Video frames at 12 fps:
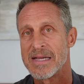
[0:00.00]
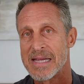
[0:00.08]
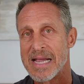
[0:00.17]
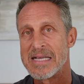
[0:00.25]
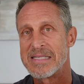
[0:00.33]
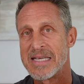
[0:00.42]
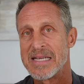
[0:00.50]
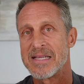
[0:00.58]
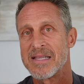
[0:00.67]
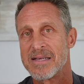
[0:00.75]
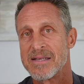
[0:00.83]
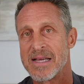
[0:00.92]
casein in
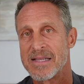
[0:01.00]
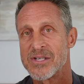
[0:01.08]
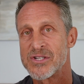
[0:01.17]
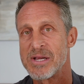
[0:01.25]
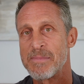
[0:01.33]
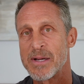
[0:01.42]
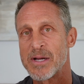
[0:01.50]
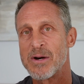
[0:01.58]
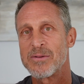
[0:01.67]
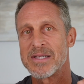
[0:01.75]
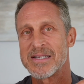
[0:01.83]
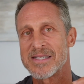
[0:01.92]
the sheep and
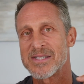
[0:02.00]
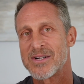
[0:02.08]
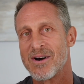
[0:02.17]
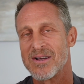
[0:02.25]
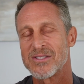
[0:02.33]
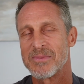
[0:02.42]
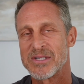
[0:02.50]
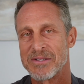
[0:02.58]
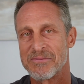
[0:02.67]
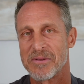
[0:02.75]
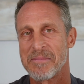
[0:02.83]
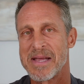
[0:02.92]
goat that doesn't cause much
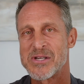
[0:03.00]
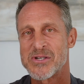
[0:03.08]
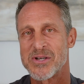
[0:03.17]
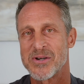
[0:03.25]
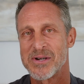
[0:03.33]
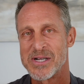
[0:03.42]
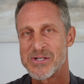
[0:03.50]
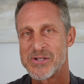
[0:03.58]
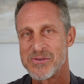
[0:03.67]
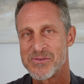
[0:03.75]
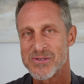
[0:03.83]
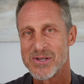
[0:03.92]
inflammation or
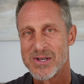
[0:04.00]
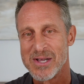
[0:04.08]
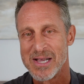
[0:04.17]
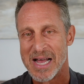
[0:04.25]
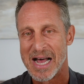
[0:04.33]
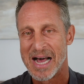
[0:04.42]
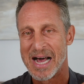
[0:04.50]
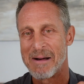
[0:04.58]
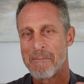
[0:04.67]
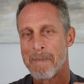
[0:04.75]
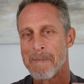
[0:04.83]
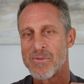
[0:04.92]
issues.
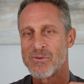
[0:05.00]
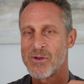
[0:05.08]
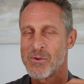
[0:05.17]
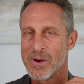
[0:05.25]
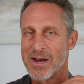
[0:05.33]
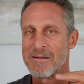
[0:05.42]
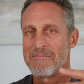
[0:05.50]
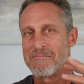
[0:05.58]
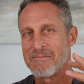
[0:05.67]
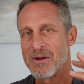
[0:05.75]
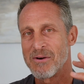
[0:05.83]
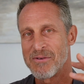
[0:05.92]
So you want to,
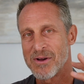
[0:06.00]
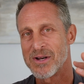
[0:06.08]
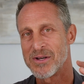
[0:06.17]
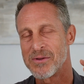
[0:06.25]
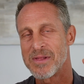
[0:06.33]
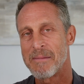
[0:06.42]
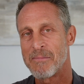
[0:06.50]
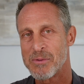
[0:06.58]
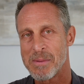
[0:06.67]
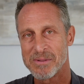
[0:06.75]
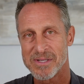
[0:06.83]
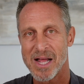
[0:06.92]
you know, if you're going to do that, most
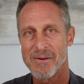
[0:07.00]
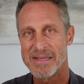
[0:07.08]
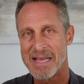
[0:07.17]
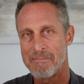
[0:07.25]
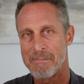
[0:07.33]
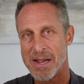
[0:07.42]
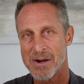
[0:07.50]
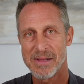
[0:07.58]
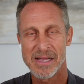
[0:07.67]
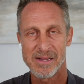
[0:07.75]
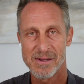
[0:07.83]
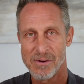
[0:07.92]
people tolerate that better,
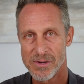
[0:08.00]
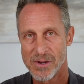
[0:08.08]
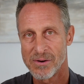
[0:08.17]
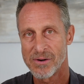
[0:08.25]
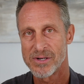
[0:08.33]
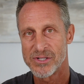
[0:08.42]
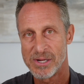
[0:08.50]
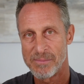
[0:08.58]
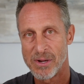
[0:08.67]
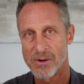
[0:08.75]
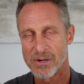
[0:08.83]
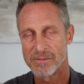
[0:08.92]
like goat yogurt, sheep
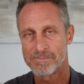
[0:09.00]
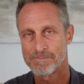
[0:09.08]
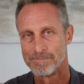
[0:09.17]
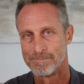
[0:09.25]
yogurt,